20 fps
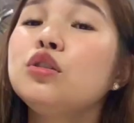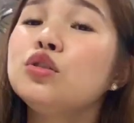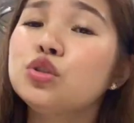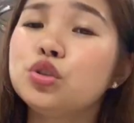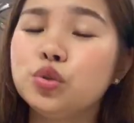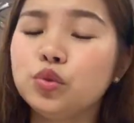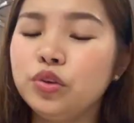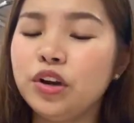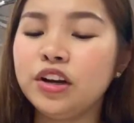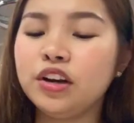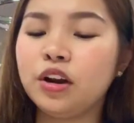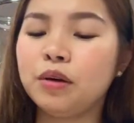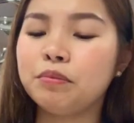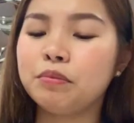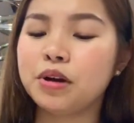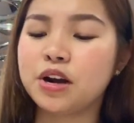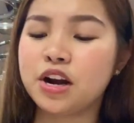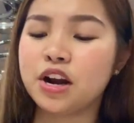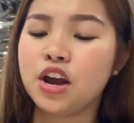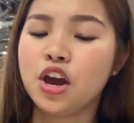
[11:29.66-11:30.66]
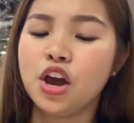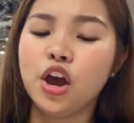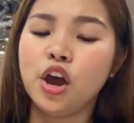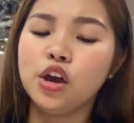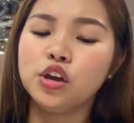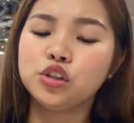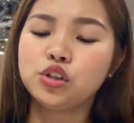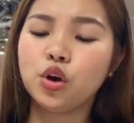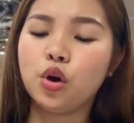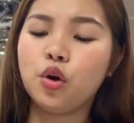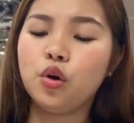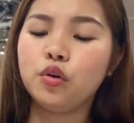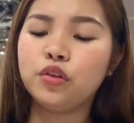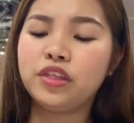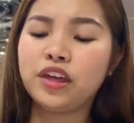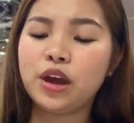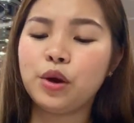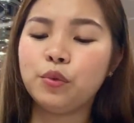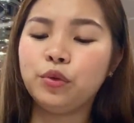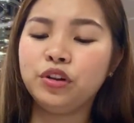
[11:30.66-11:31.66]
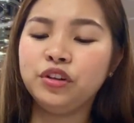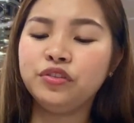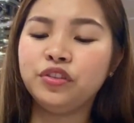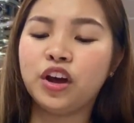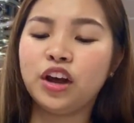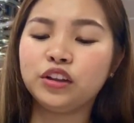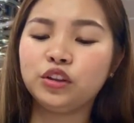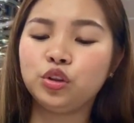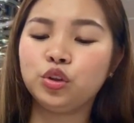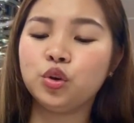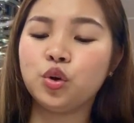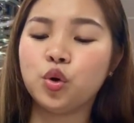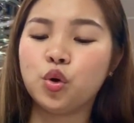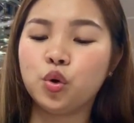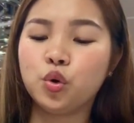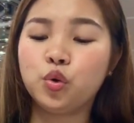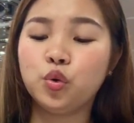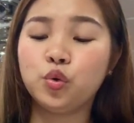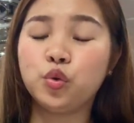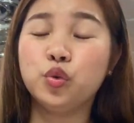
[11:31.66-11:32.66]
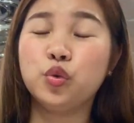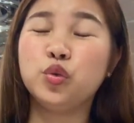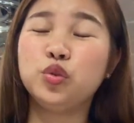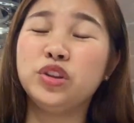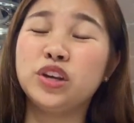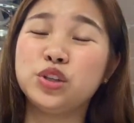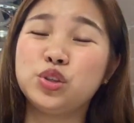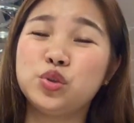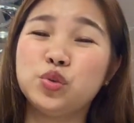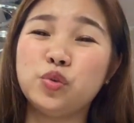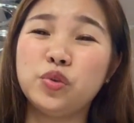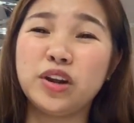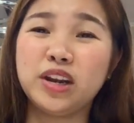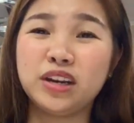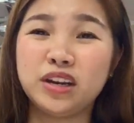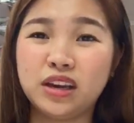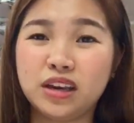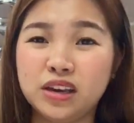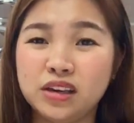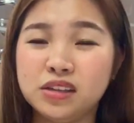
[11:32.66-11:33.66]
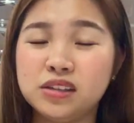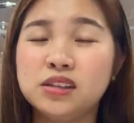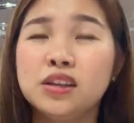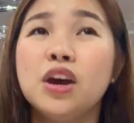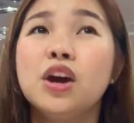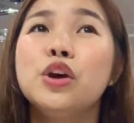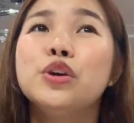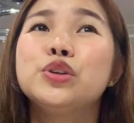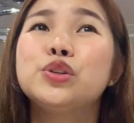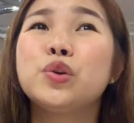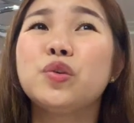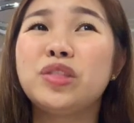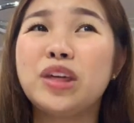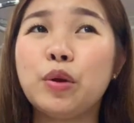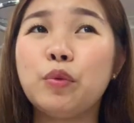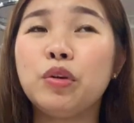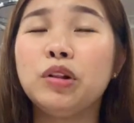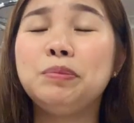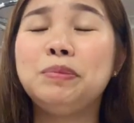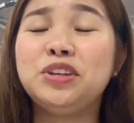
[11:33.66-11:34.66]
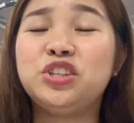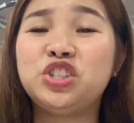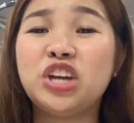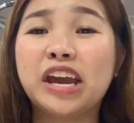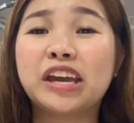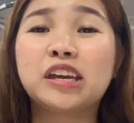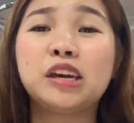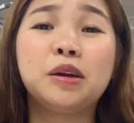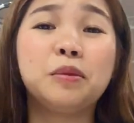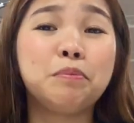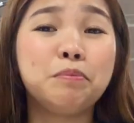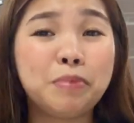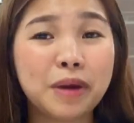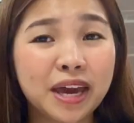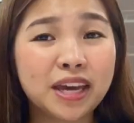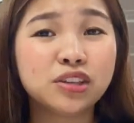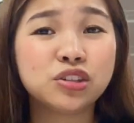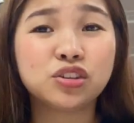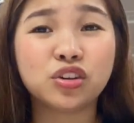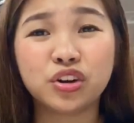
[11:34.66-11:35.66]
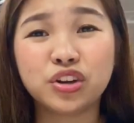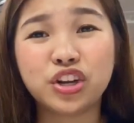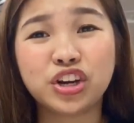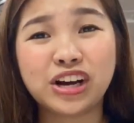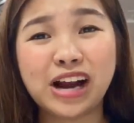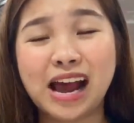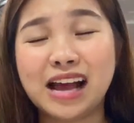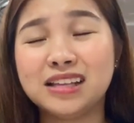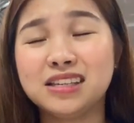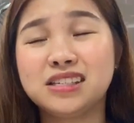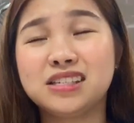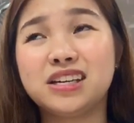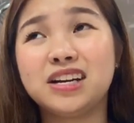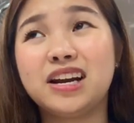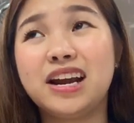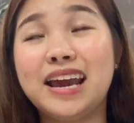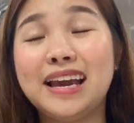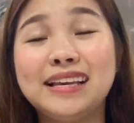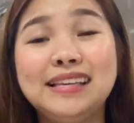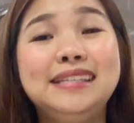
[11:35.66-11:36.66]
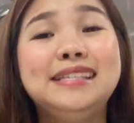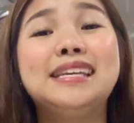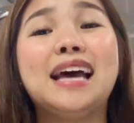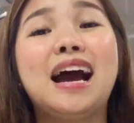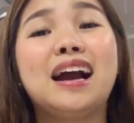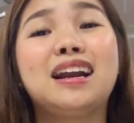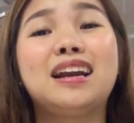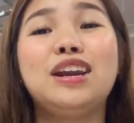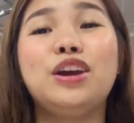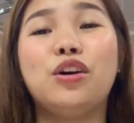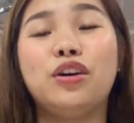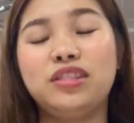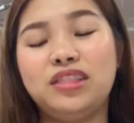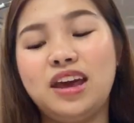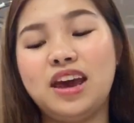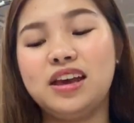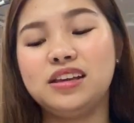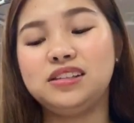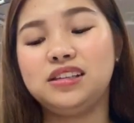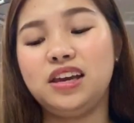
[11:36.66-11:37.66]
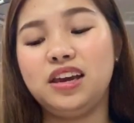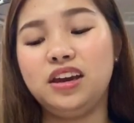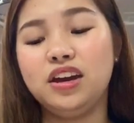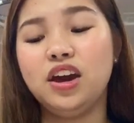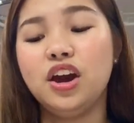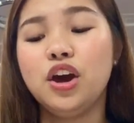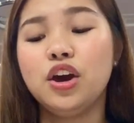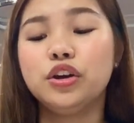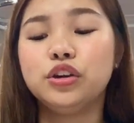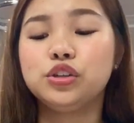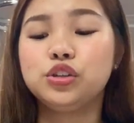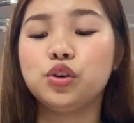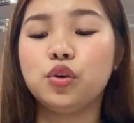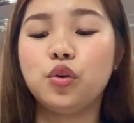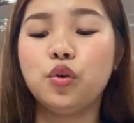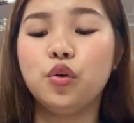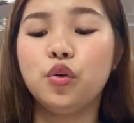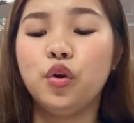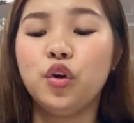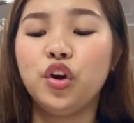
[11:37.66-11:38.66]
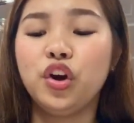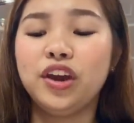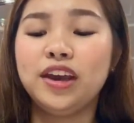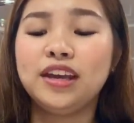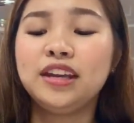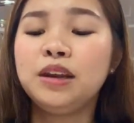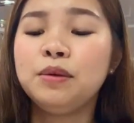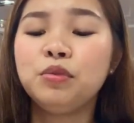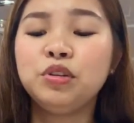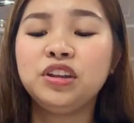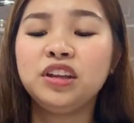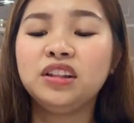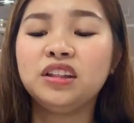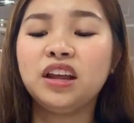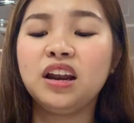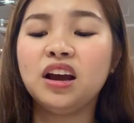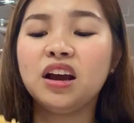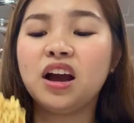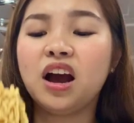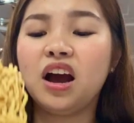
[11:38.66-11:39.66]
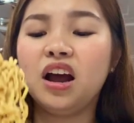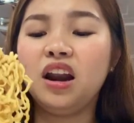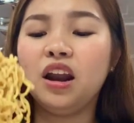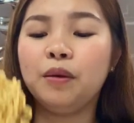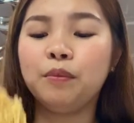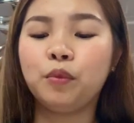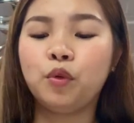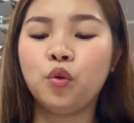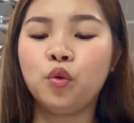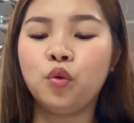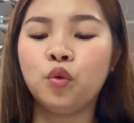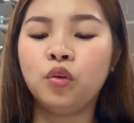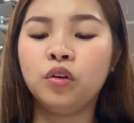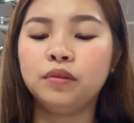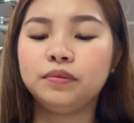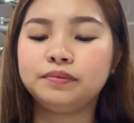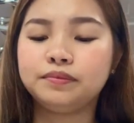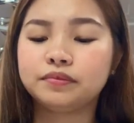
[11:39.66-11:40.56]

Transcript: student number. So they will not know who the student is. So they will be checking based on your answer exactly on the essay. So hindi mo din talaga alam kung